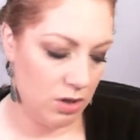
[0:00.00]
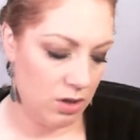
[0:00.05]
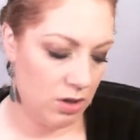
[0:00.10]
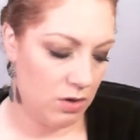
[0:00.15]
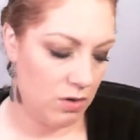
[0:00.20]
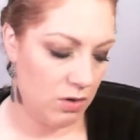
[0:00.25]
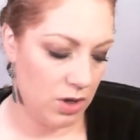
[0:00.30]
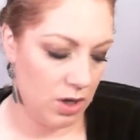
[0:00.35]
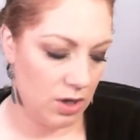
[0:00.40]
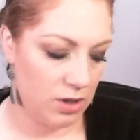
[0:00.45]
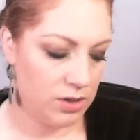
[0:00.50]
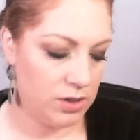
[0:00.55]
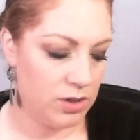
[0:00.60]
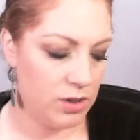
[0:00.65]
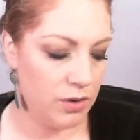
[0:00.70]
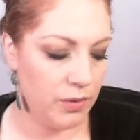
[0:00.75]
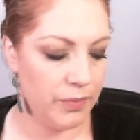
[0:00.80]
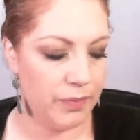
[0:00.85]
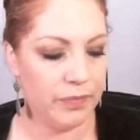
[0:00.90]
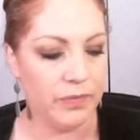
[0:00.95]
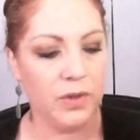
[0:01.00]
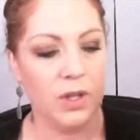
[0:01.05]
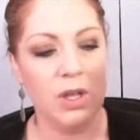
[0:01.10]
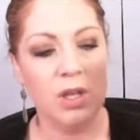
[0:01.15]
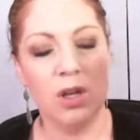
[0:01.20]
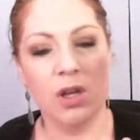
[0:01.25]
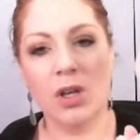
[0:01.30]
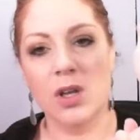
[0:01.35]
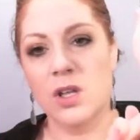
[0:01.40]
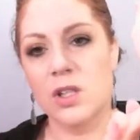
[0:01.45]
okay. So
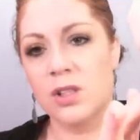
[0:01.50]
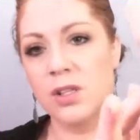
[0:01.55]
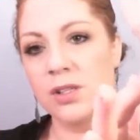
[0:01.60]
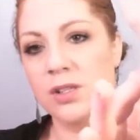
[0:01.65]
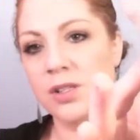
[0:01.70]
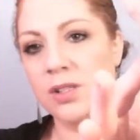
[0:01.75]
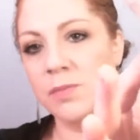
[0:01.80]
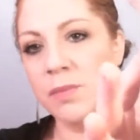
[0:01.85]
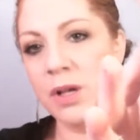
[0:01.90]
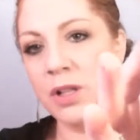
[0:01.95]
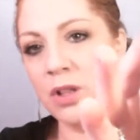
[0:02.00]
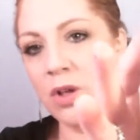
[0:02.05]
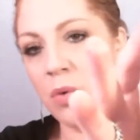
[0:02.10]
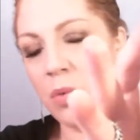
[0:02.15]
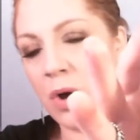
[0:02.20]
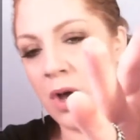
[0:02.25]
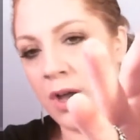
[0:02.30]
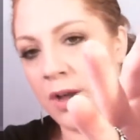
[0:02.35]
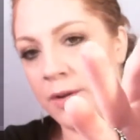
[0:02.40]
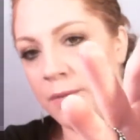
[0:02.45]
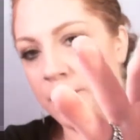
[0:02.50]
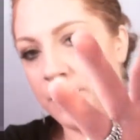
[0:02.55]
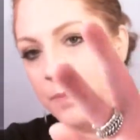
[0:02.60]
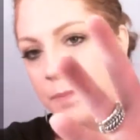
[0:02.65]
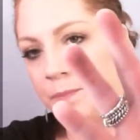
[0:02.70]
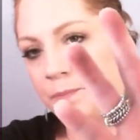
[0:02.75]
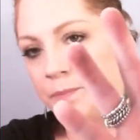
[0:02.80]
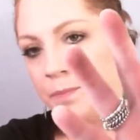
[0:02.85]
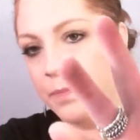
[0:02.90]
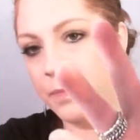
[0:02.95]
this is mellow wine
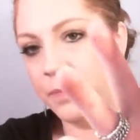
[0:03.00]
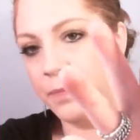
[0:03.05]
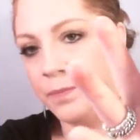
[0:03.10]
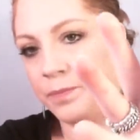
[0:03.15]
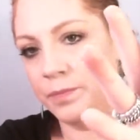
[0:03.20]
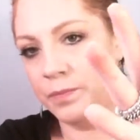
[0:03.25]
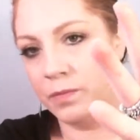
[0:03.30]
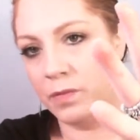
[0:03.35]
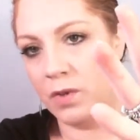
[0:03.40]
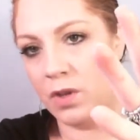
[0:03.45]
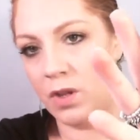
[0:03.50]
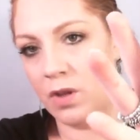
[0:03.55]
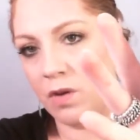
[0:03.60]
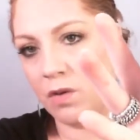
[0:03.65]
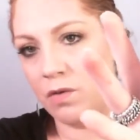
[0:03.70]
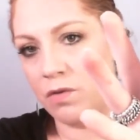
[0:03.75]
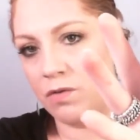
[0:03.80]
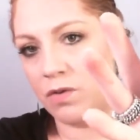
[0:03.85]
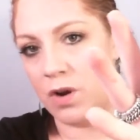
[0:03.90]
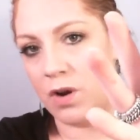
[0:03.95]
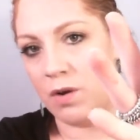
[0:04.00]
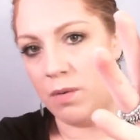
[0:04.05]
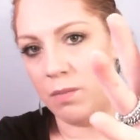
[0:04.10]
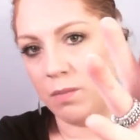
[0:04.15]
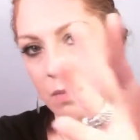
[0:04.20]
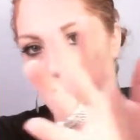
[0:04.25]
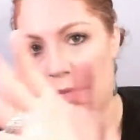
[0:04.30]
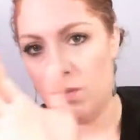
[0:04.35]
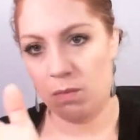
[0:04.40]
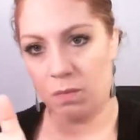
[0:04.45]

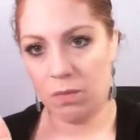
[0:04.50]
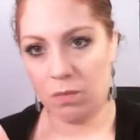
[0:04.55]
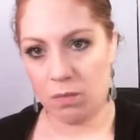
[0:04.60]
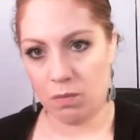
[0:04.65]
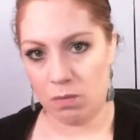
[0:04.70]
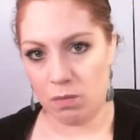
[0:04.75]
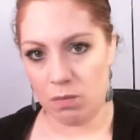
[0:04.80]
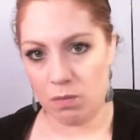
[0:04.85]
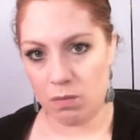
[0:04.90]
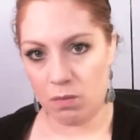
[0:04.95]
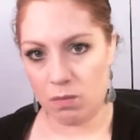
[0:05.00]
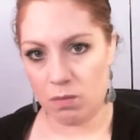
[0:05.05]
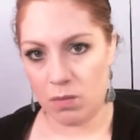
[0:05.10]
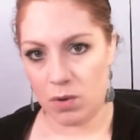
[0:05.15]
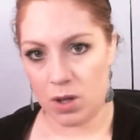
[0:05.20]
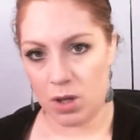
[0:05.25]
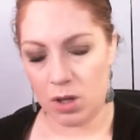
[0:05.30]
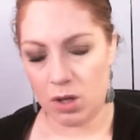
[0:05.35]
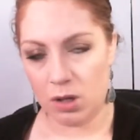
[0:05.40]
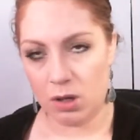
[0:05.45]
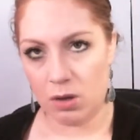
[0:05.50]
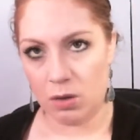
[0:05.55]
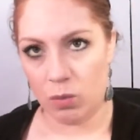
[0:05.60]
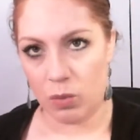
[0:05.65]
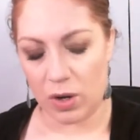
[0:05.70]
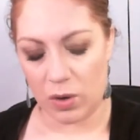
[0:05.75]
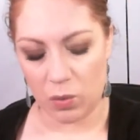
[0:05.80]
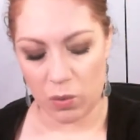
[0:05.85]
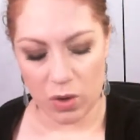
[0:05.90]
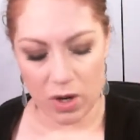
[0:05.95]
from
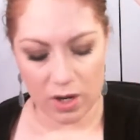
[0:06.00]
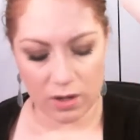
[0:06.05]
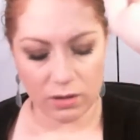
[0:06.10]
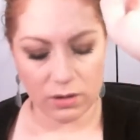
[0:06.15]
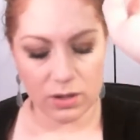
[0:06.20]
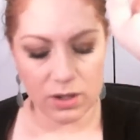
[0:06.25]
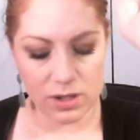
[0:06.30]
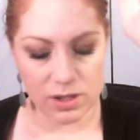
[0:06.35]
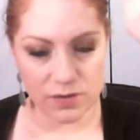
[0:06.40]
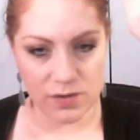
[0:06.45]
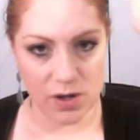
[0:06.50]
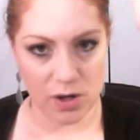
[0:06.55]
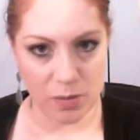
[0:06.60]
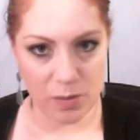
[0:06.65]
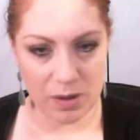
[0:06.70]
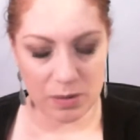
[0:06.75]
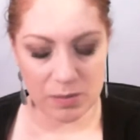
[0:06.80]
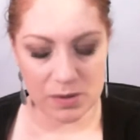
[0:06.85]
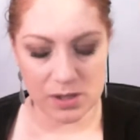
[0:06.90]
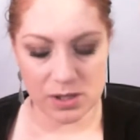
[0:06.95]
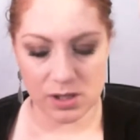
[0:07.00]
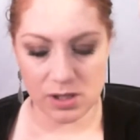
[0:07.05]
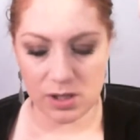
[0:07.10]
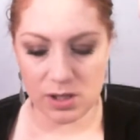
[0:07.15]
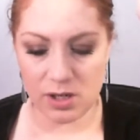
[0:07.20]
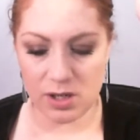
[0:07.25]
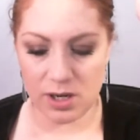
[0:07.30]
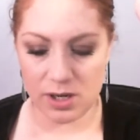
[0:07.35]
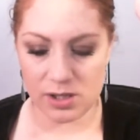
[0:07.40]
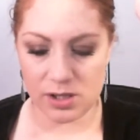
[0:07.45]
Wet and Wild. It's very pigmented.
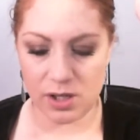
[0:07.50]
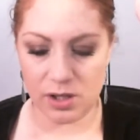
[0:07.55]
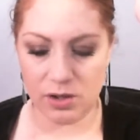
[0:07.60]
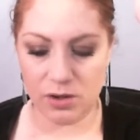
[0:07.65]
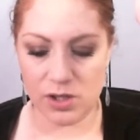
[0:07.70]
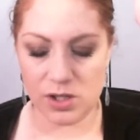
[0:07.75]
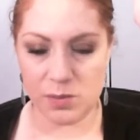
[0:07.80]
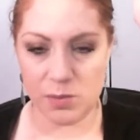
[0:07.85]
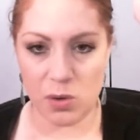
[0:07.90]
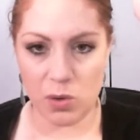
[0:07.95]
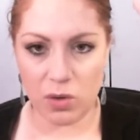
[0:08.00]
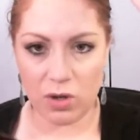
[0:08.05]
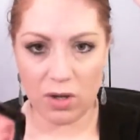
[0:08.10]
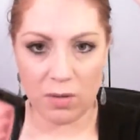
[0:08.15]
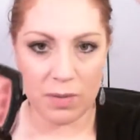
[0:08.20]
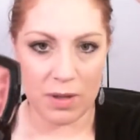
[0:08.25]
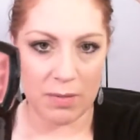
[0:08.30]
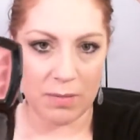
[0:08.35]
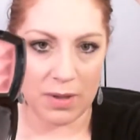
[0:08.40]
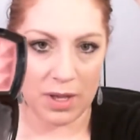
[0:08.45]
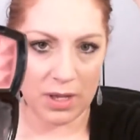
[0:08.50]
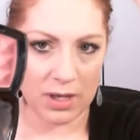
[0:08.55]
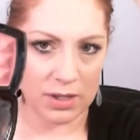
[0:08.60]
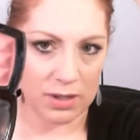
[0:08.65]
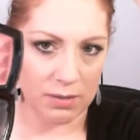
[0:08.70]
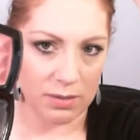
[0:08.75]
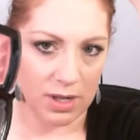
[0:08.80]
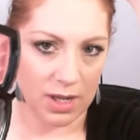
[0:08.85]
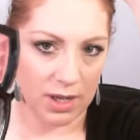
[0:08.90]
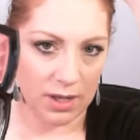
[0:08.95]
The next color is Mocha by
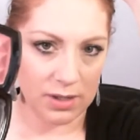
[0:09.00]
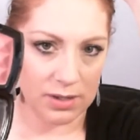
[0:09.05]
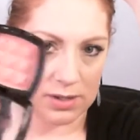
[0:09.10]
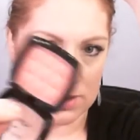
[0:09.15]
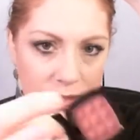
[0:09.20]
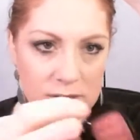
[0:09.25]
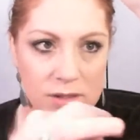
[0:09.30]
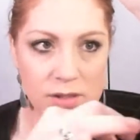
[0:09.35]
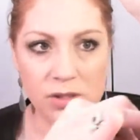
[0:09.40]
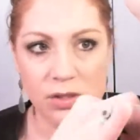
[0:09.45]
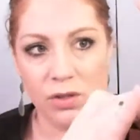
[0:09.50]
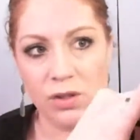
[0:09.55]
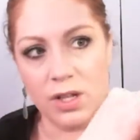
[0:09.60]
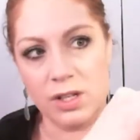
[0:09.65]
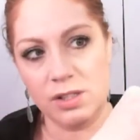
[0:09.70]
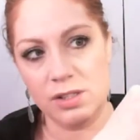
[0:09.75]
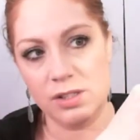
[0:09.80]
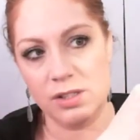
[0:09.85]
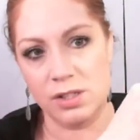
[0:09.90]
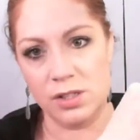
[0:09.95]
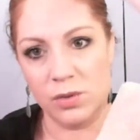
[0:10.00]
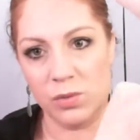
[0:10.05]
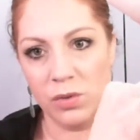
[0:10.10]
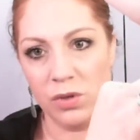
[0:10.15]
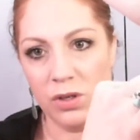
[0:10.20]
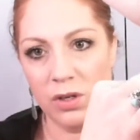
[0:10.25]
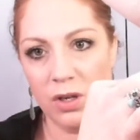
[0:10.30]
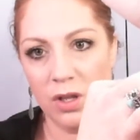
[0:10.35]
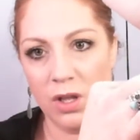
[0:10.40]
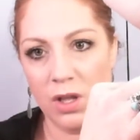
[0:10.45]
NYX, so that's this
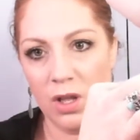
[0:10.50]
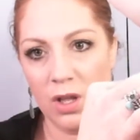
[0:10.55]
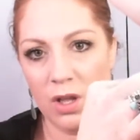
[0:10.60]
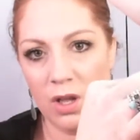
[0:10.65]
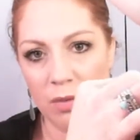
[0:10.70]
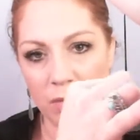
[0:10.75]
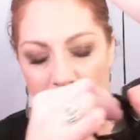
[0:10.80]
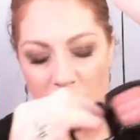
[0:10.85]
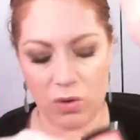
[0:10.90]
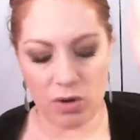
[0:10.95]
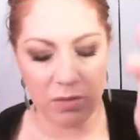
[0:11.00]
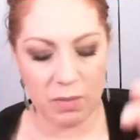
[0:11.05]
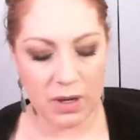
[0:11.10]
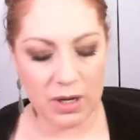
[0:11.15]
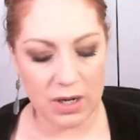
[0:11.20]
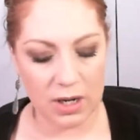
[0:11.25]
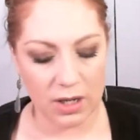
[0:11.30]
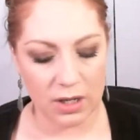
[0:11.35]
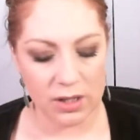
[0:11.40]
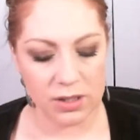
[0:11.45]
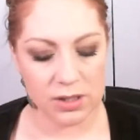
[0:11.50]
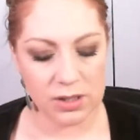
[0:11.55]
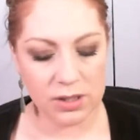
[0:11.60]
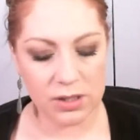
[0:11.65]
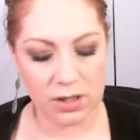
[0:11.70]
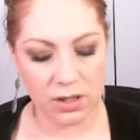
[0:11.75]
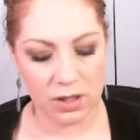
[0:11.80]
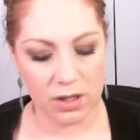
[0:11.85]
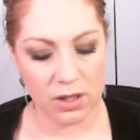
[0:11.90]
one. Mocha by NYX.